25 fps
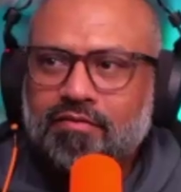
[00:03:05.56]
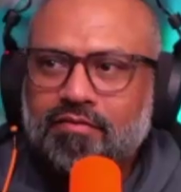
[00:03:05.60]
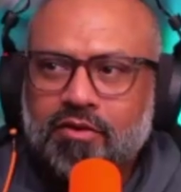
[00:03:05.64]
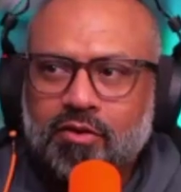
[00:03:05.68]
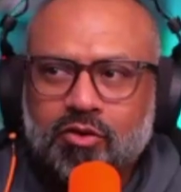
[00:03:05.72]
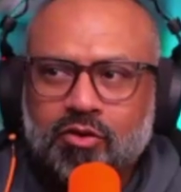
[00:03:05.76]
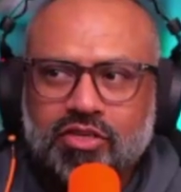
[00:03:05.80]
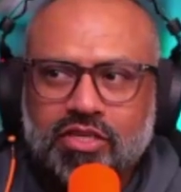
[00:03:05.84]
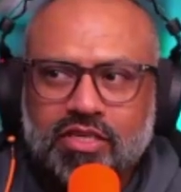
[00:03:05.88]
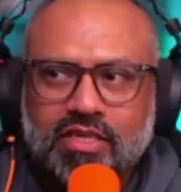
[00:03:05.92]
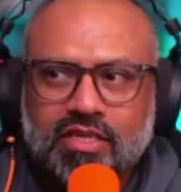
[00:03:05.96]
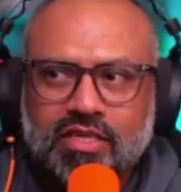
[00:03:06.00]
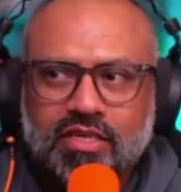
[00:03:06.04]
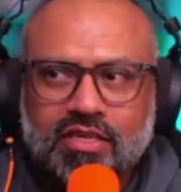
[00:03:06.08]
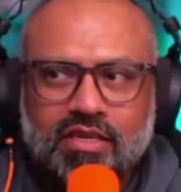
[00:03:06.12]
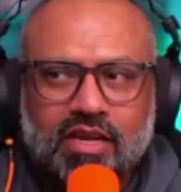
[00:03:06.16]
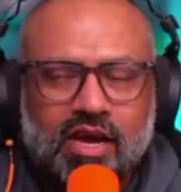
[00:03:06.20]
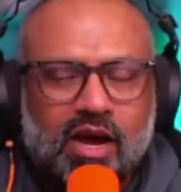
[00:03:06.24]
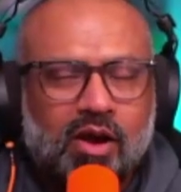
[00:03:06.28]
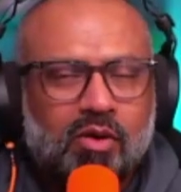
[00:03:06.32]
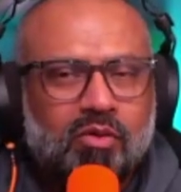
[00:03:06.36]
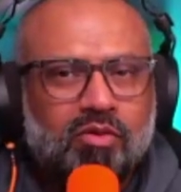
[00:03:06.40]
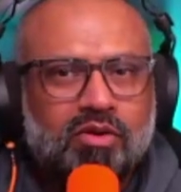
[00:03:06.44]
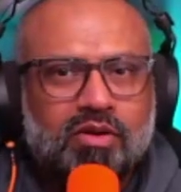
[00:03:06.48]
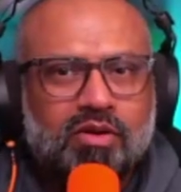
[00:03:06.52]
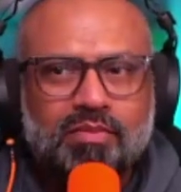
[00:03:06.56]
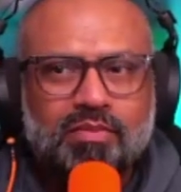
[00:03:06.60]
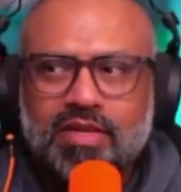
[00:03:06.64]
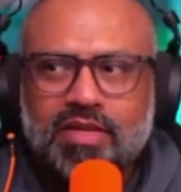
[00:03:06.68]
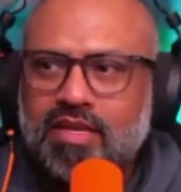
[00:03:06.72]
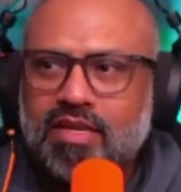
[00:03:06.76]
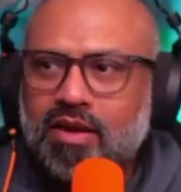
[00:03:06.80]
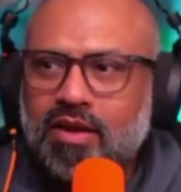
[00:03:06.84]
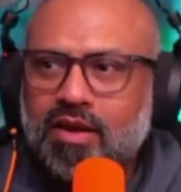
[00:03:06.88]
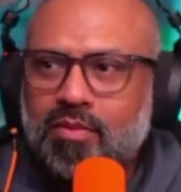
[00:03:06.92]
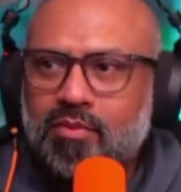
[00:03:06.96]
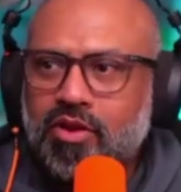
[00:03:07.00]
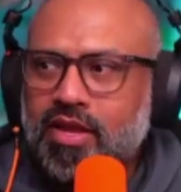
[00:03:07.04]
Confusion, doubt,
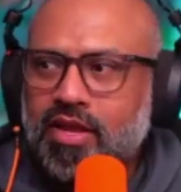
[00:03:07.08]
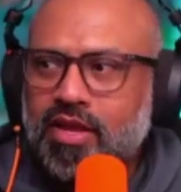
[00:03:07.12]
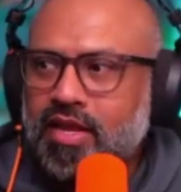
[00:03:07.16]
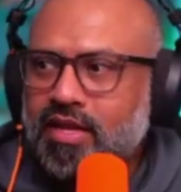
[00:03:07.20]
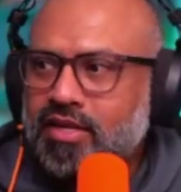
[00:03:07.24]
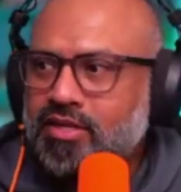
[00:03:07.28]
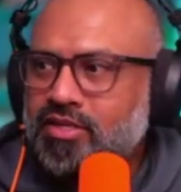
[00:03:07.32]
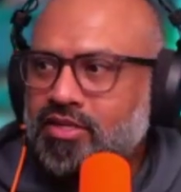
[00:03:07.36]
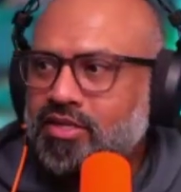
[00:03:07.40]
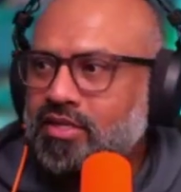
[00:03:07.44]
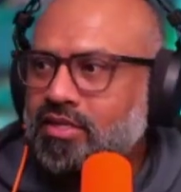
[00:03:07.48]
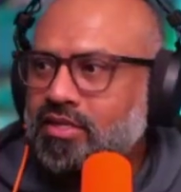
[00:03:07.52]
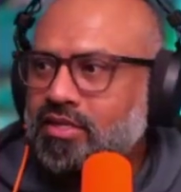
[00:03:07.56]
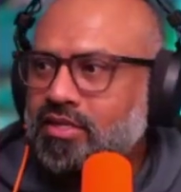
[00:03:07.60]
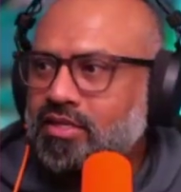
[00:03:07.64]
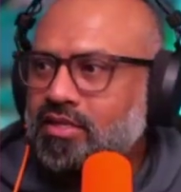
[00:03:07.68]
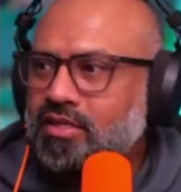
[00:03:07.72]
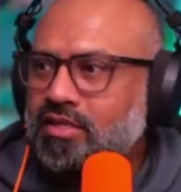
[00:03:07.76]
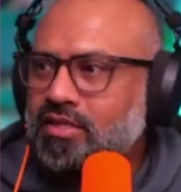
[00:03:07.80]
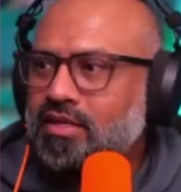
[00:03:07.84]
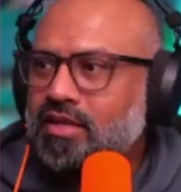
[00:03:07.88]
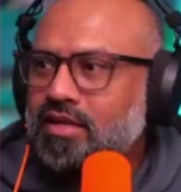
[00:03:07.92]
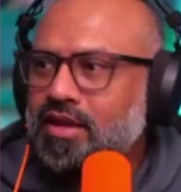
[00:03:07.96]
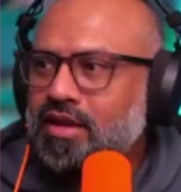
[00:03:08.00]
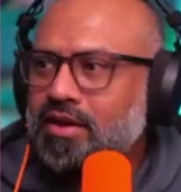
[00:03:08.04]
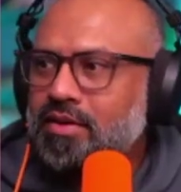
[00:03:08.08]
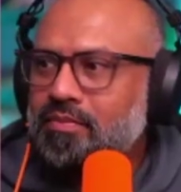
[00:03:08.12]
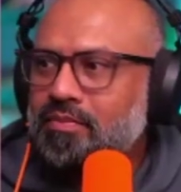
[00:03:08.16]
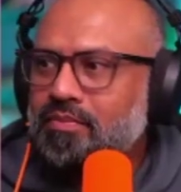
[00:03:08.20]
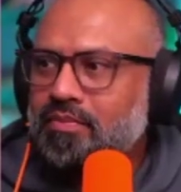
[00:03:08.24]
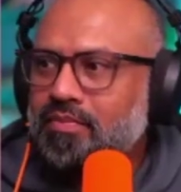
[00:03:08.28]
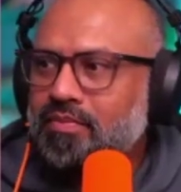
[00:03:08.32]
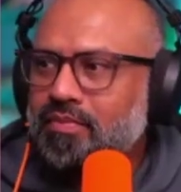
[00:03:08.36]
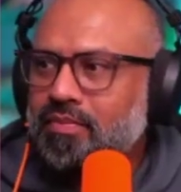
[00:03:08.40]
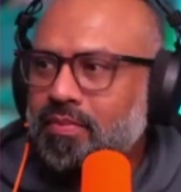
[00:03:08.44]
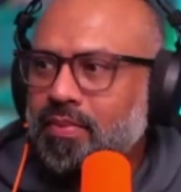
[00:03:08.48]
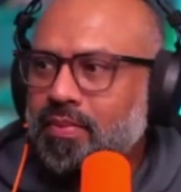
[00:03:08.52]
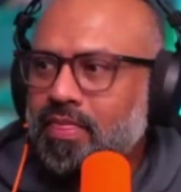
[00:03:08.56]
miscommunications,
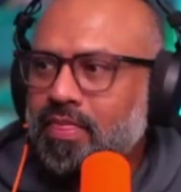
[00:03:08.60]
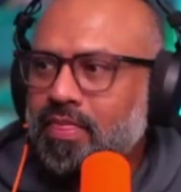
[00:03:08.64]
yeah.